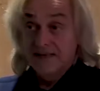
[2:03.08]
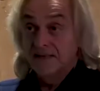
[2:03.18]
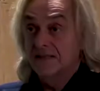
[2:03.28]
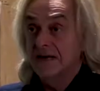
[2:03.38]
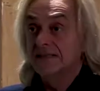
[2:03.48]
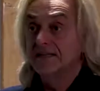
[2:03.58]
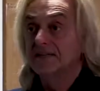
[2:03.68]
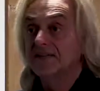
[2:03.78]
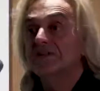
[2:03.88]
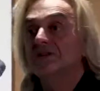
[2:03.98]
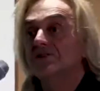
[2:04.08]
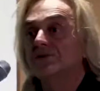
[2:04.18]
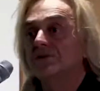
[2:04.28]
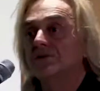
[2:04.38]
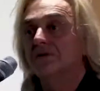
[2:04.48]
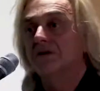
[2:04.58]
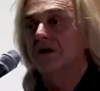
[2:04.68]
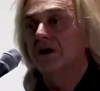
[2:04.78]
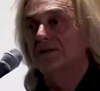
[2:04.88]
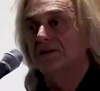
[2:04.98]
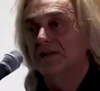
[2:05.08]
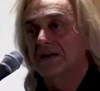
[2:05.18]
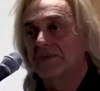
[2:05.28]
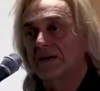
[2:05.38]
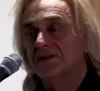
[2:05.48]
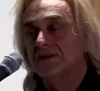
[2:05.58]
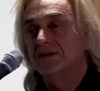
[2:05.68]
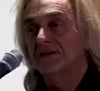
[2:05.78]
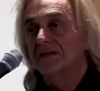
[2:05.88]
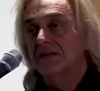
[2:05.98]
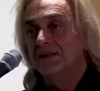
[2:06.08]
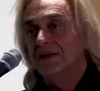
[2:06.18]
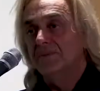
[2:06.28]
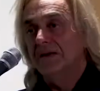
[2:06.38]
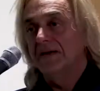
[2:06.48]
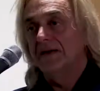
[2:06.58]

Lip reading: that the 1972 article that I mentioned, that